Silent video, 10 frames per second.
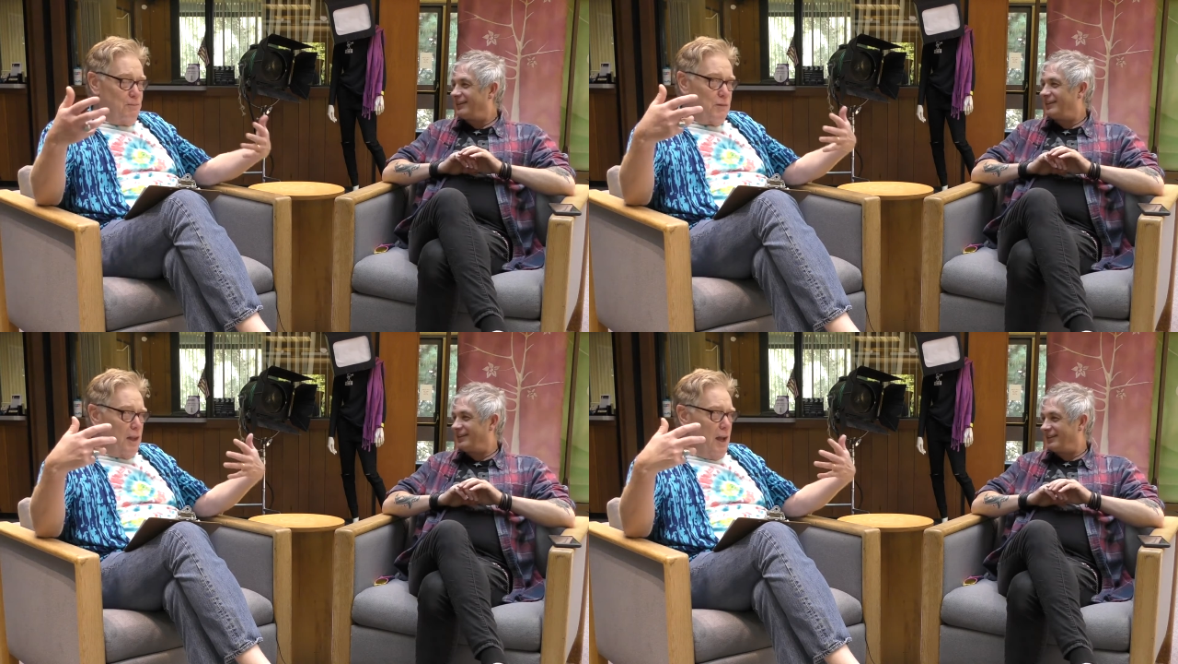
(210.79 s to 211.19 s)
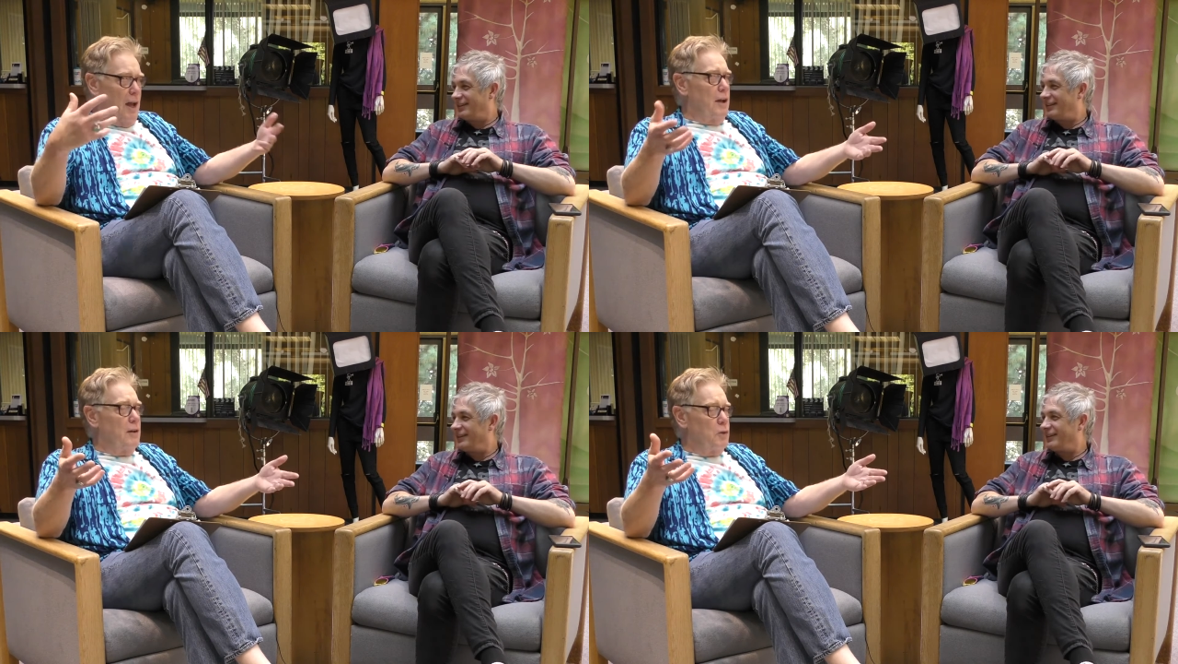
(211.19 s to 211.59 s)

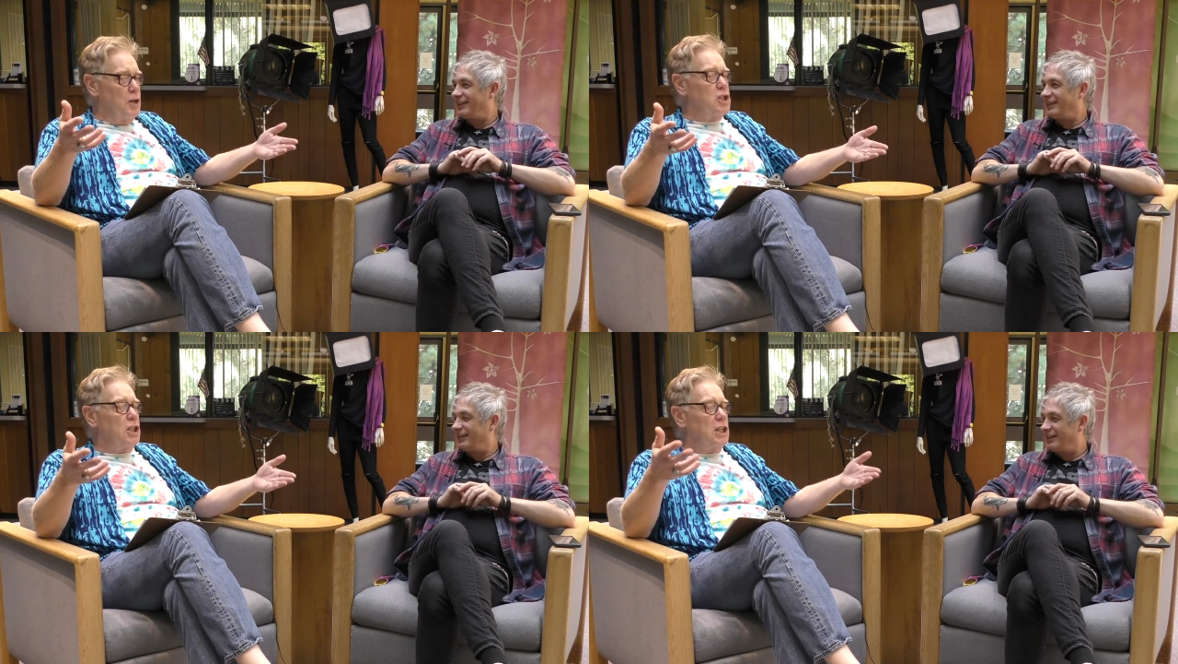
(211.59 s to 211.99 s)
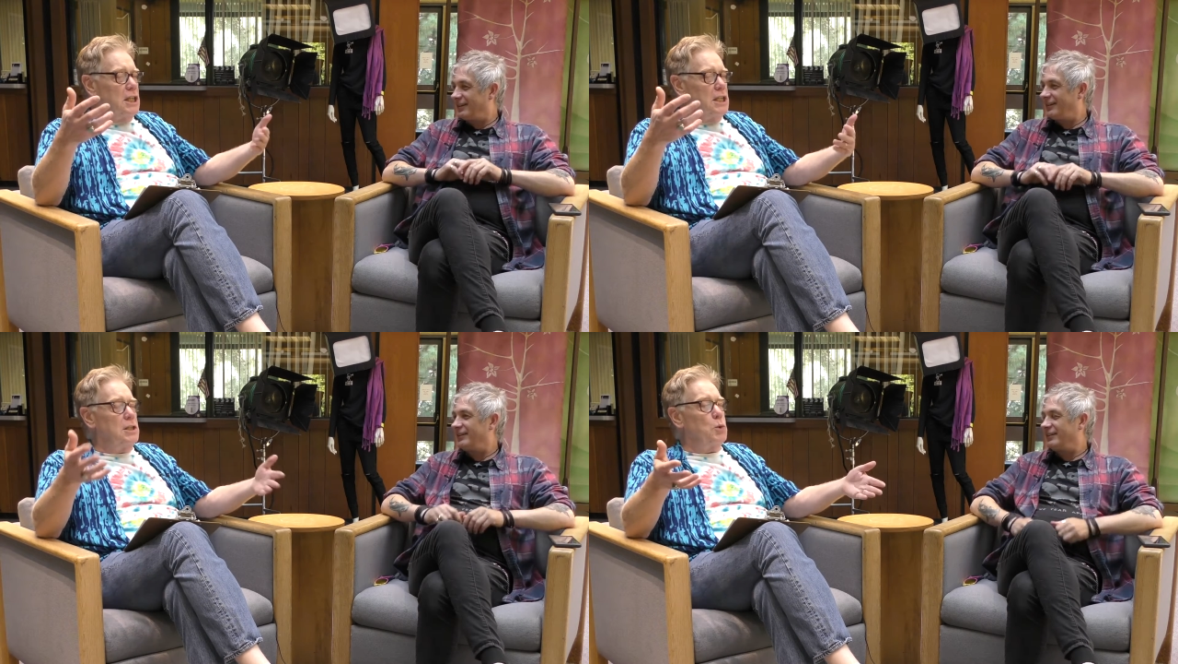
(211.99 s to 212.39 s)
Speaker 1: uh,
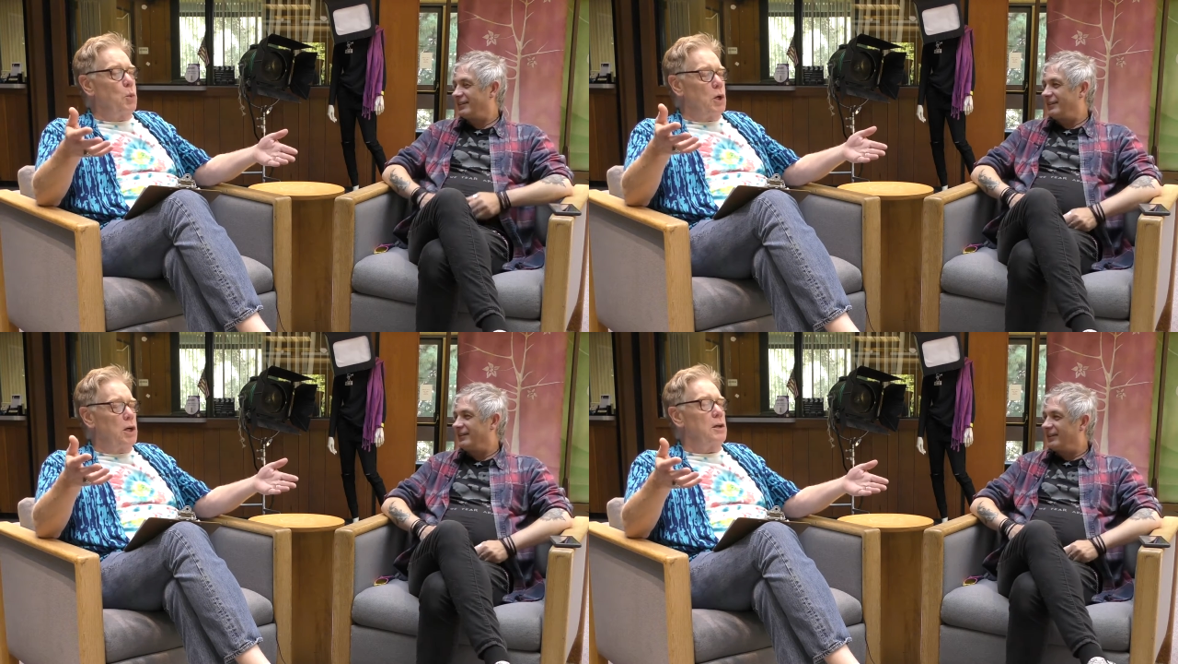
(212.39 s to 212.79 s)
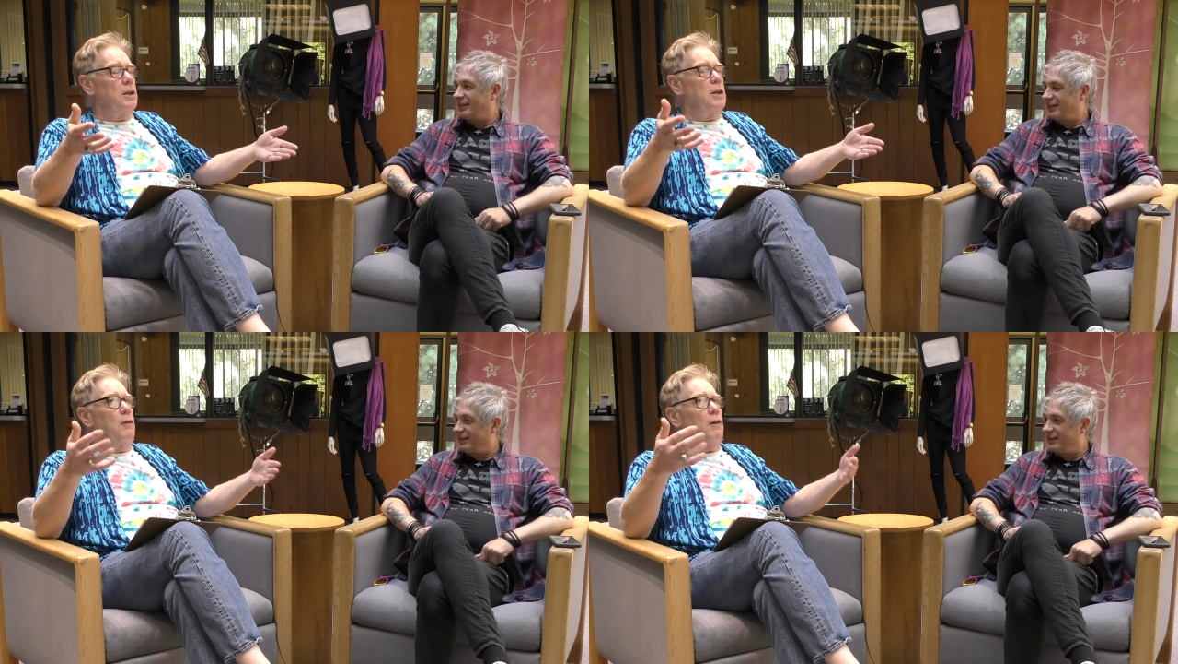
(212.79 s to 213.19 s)
originally the
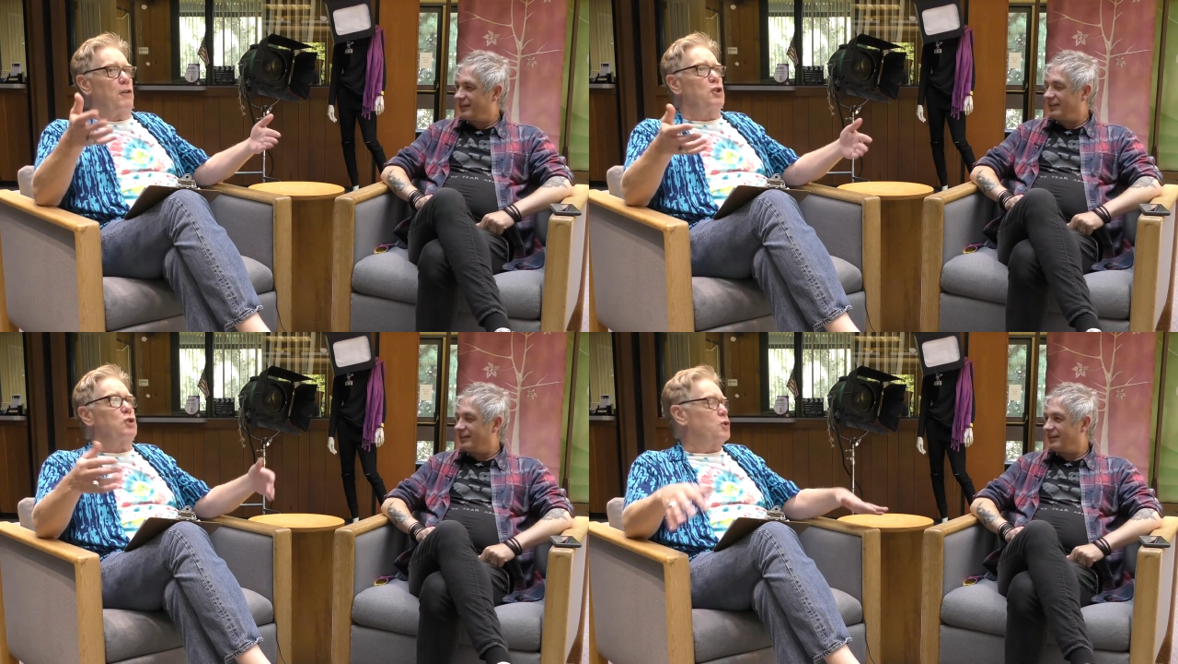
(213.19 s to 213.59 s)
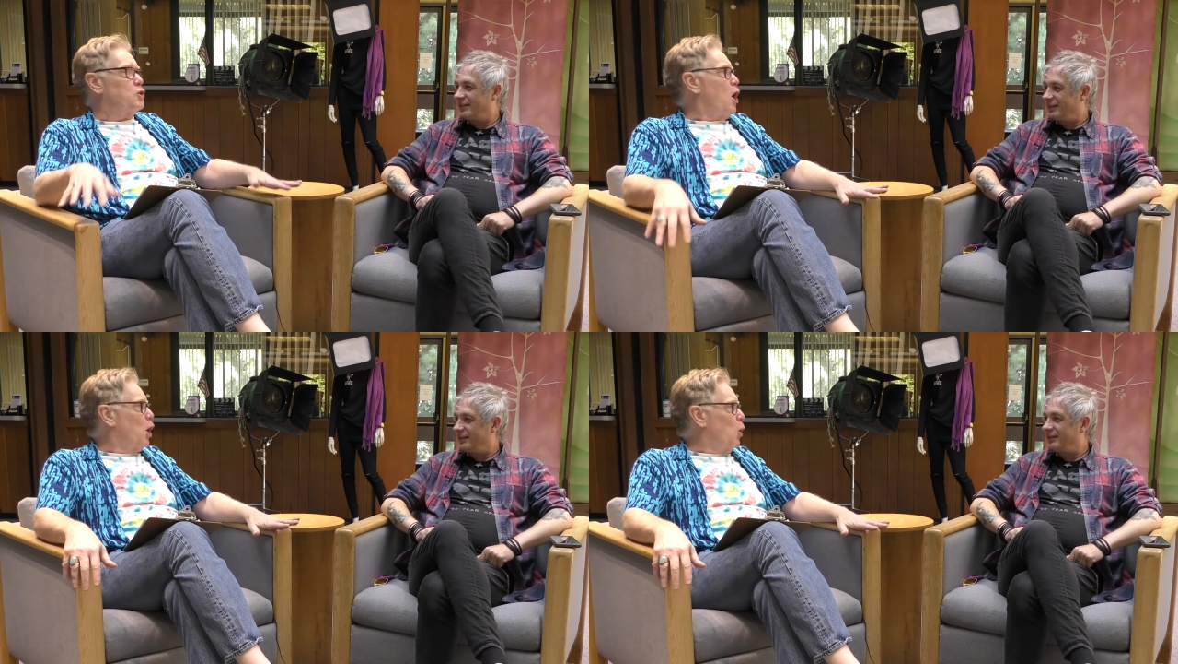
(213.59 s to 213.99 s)
word refers to a
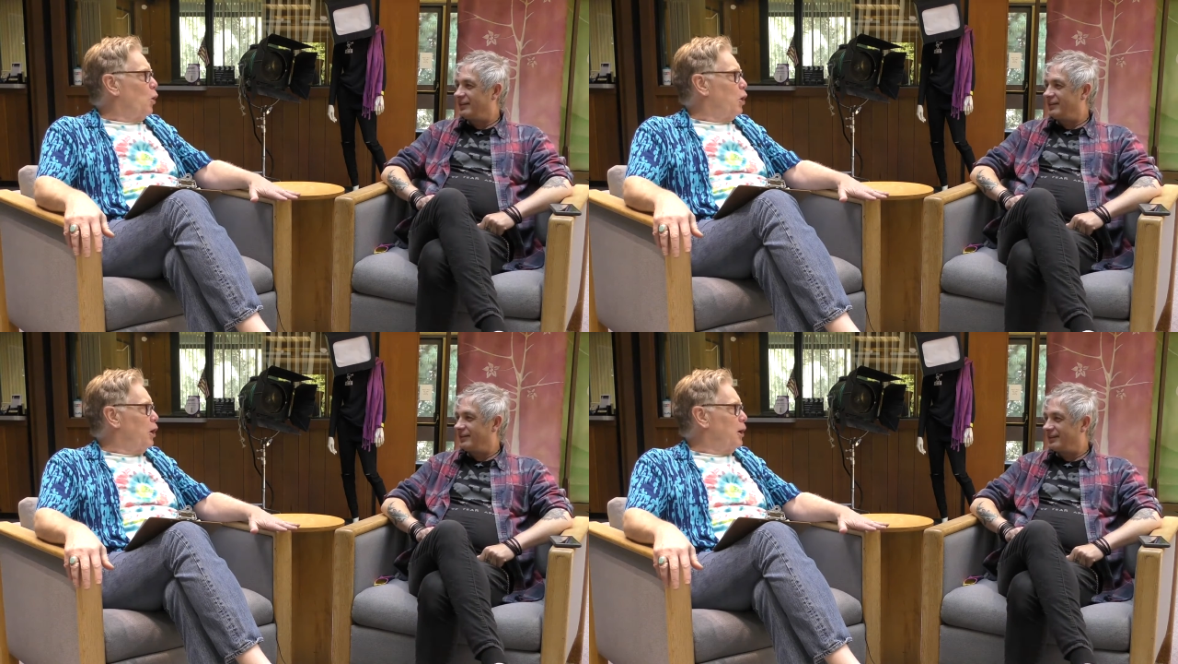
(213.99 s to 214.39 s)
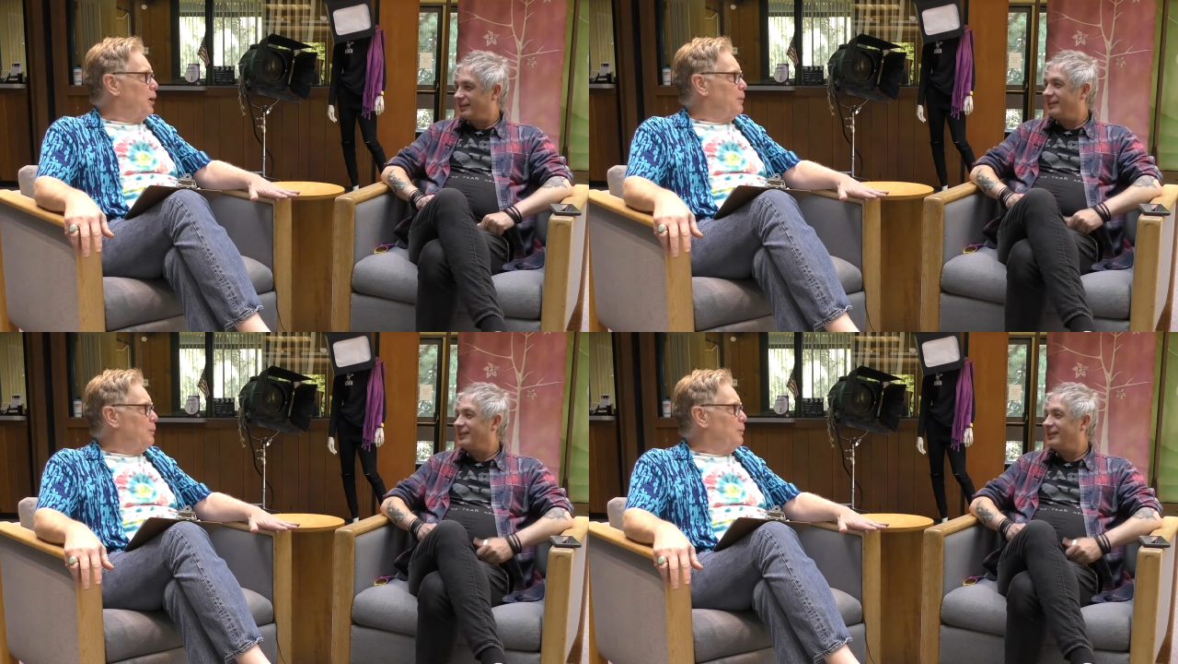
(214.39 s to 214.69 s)
strong order,